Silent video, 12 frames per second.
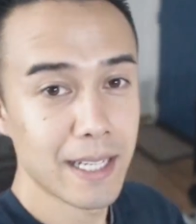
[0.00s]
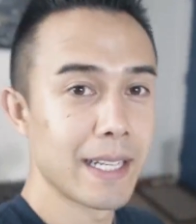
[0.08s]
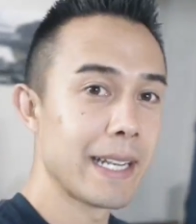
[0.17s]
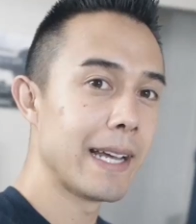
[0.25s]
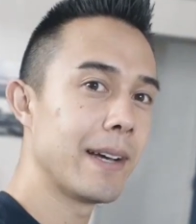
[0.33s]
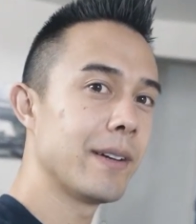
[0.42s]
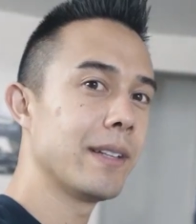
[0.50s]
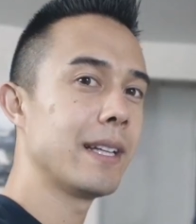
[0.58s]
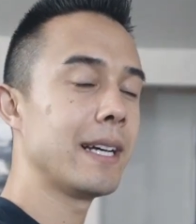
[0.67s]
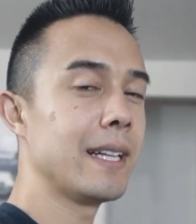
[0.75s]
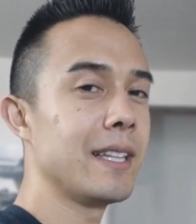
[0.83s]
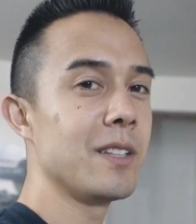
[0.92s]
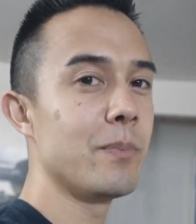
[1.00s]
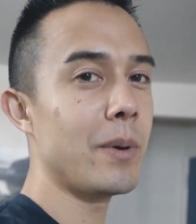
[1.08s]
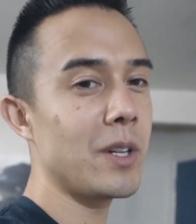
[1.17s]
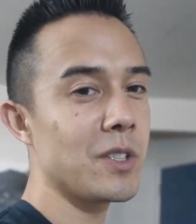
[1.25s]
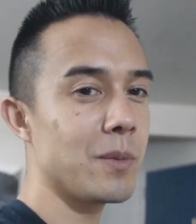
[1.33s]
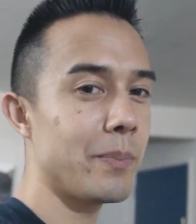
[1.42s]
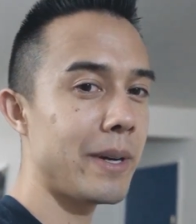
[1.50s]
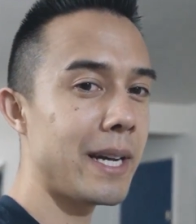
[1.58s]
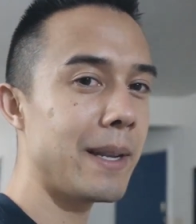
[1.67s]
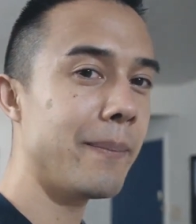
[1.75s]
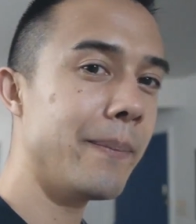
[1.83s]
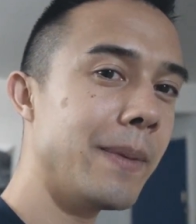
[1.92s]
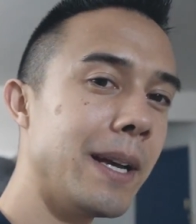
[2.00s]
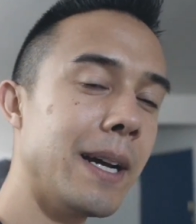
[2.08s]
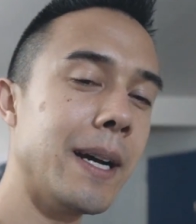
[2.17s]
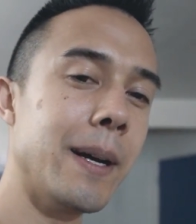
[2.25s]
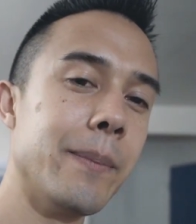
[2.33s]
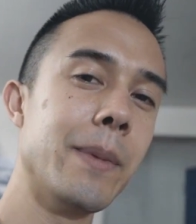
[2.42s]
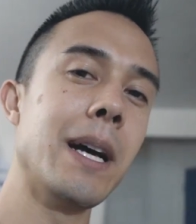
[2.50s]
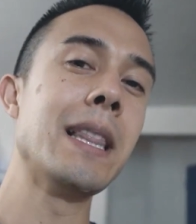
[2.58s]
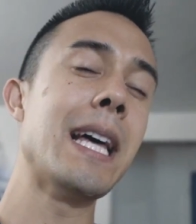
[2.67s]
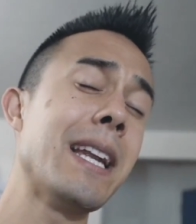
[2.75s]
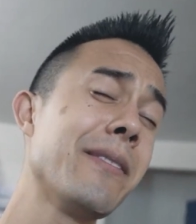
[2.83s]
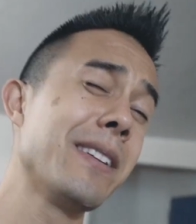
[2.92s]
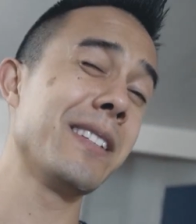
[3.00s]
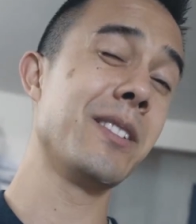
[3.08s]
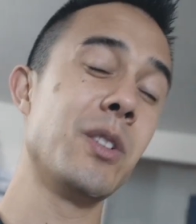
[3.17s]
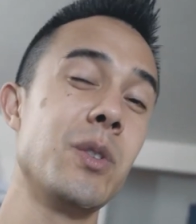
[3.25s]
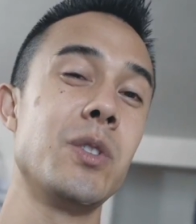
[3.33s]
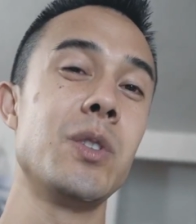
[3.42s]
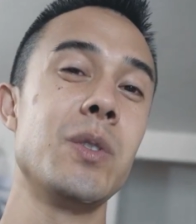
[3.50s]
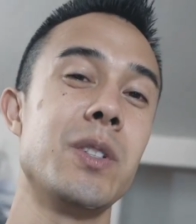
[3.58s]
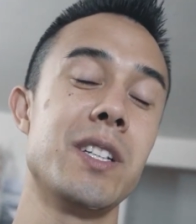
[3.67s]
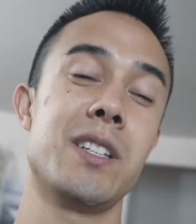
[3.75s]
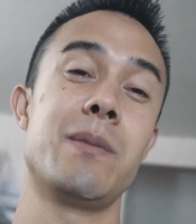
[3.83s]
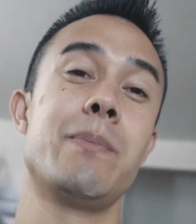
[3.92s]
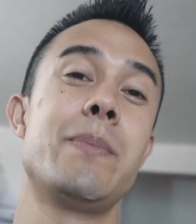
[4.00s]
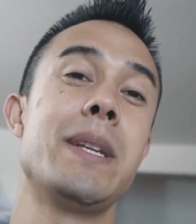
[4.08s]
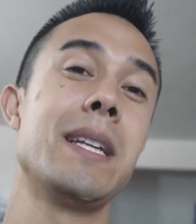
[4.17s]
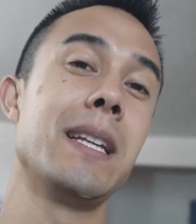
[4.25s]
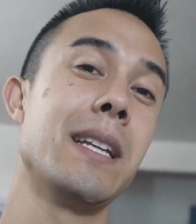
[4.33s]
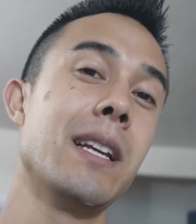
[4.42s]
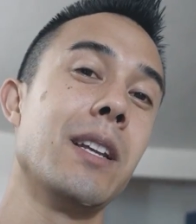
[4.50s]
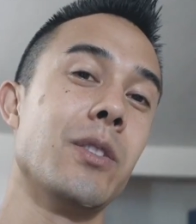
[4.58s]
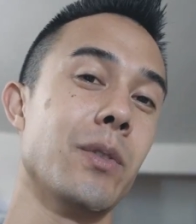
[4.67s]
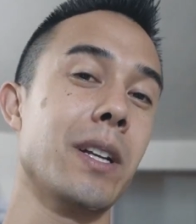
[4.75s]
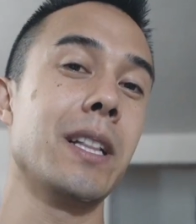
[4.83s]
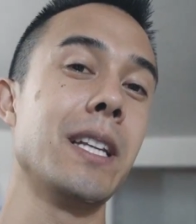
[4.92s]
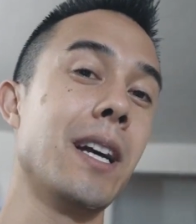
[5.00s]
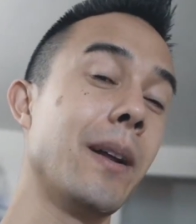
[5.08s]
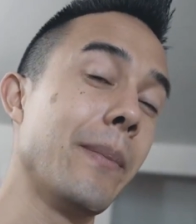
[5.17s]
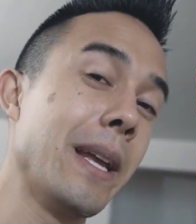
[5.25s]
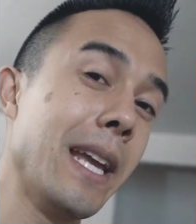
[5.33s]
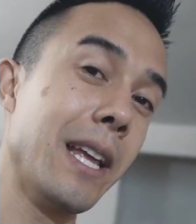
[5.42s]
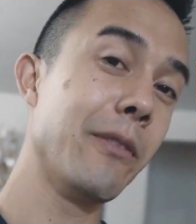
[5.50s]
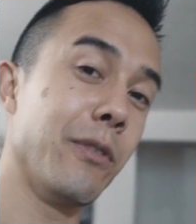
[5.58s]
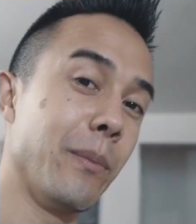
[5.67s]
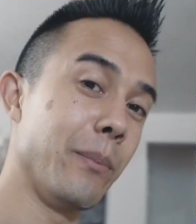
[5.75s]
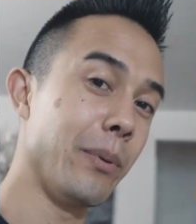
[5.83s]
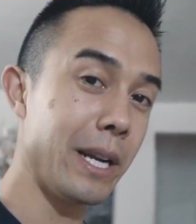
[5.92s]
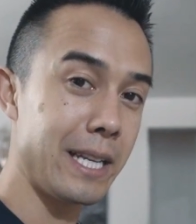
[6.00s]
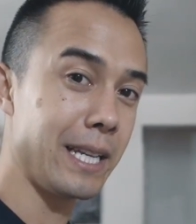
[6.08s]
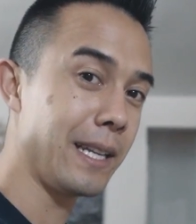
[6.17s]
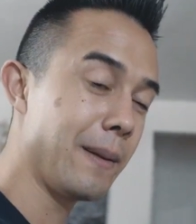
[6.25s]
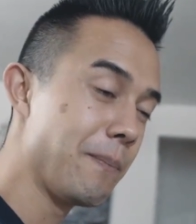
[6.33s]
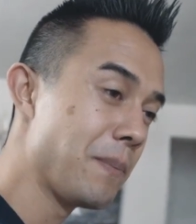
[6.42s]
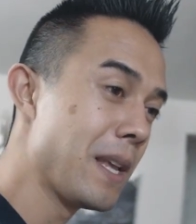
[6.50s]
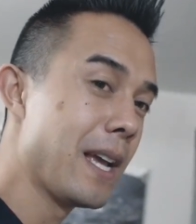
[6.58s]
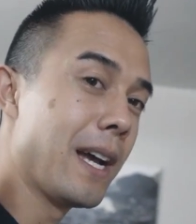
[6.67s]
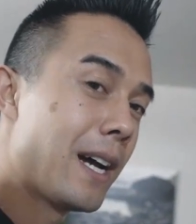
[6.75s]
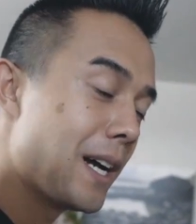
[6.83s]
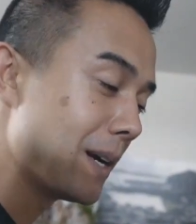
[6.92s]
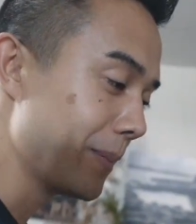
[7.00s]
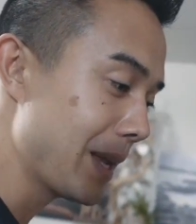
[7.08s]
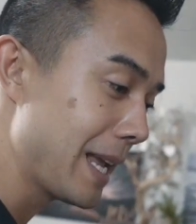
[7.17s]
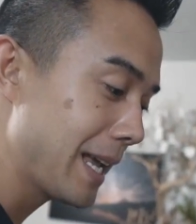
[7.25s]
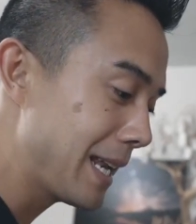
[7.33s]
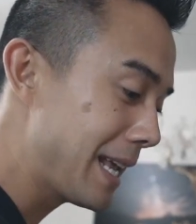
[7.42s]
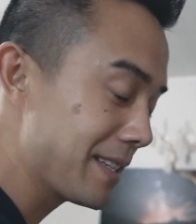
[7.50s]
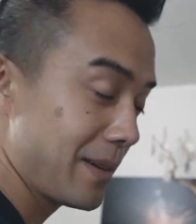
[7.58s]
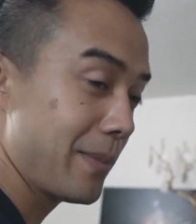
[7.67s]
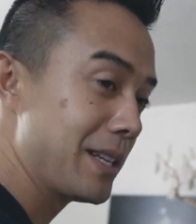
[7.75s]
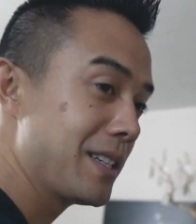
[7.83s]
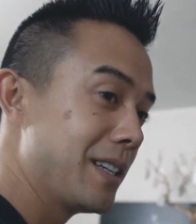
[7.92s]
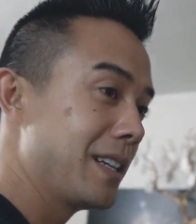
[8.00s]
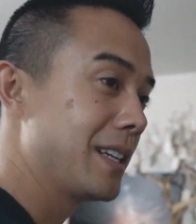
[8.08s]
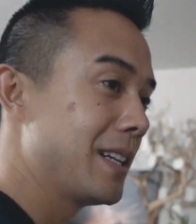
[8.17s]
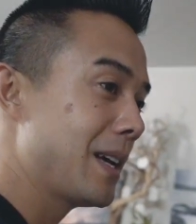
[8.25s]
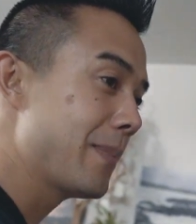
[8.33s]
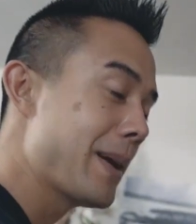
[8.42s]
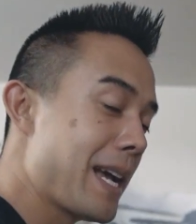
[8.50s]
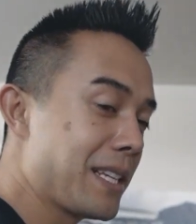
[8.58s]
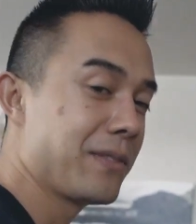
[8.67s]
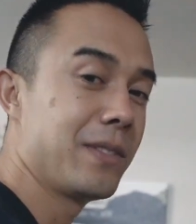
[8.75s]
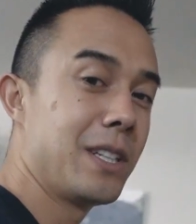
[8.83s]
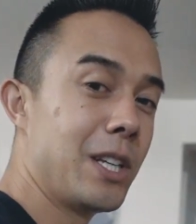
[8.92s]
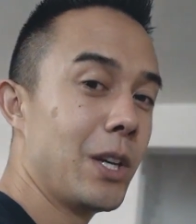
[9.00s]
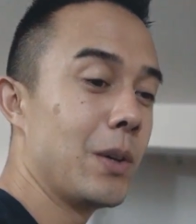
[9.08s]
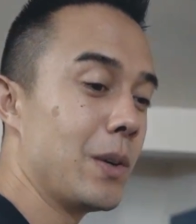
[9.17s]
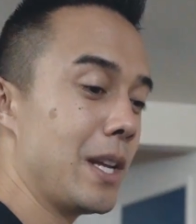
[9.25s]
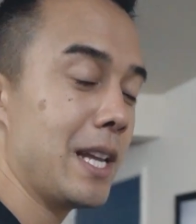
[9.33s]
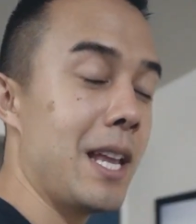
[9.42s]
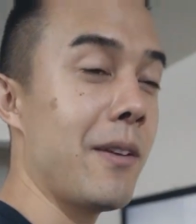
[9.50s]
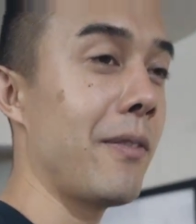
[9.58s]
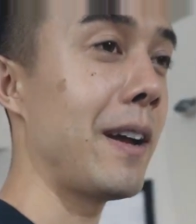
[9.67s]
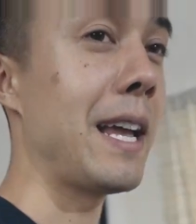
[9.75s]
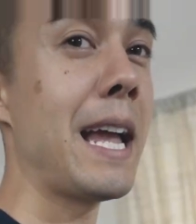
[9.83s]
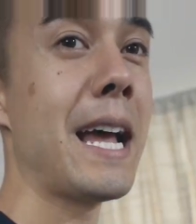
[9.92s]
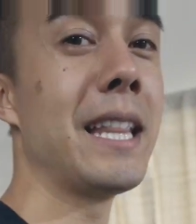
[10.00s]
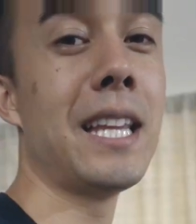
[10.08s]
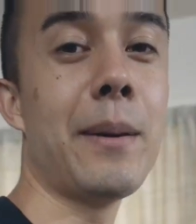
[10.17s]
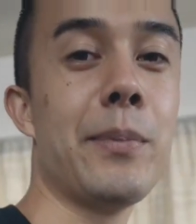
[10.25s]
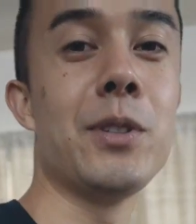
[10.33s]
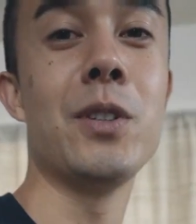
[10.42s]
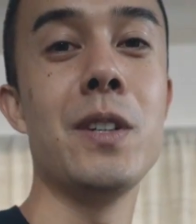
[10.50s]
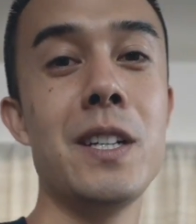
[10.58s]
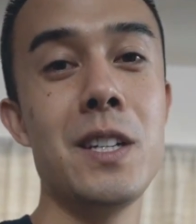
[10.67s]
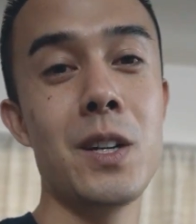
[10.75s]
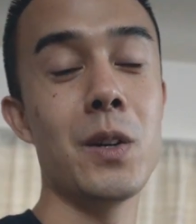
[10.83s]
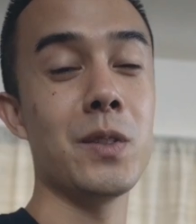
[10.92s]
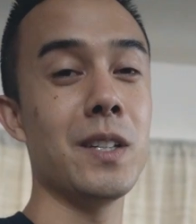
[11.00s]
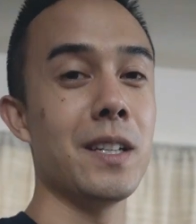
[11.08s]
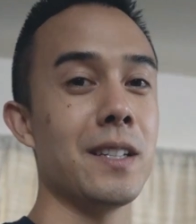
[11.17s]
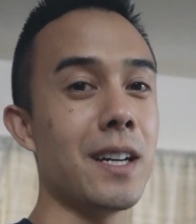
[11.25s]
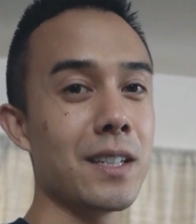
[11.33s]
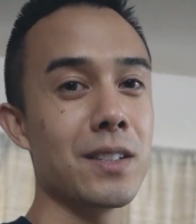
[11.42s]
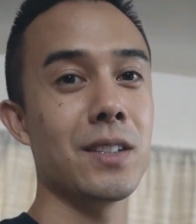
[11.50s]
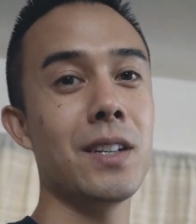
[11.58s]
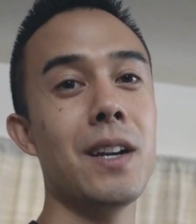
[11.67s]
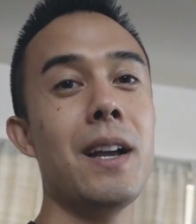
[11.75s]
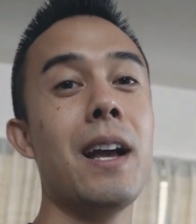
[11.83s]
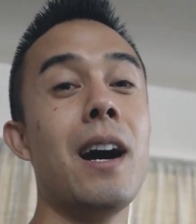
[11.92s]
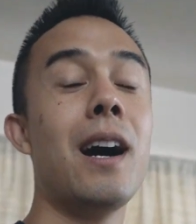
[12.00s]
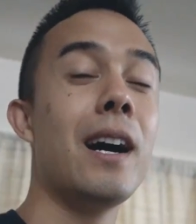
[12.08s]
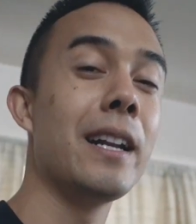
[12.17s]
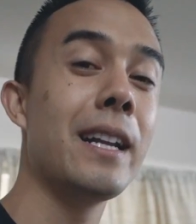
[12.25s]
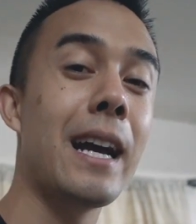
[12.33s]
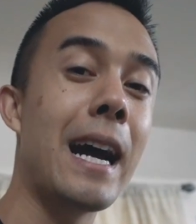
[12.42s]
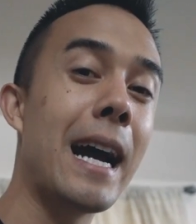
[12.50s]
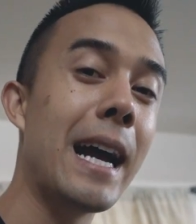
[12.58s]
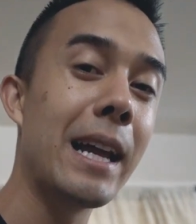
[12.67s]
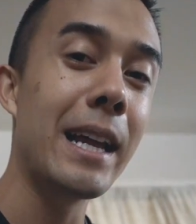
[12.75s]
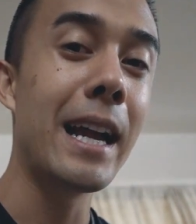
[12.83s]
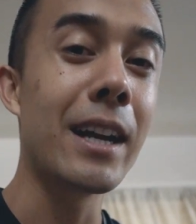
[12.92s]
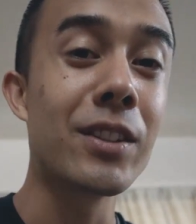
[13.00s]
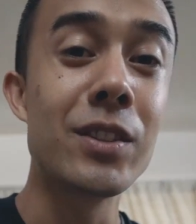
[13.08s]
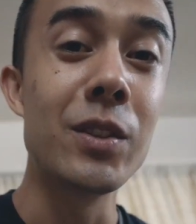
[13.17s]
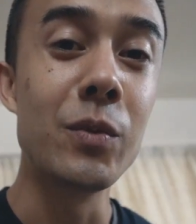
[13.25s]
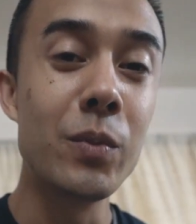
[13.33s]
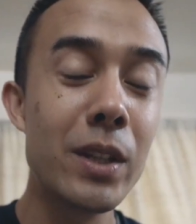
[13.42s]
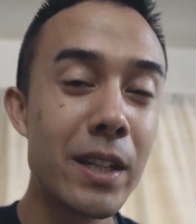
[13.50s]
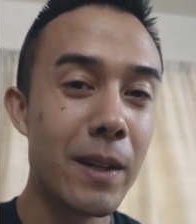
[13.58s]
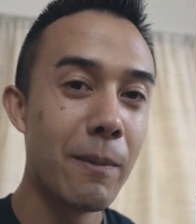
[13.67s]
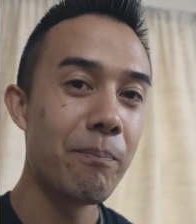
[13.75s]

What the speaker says: Now, this bald spot, a lot of it is due to just being directly on my head from breaking. And as I mentioned in a past video, if I had the opportunity to go see a doctor on it, I actually would.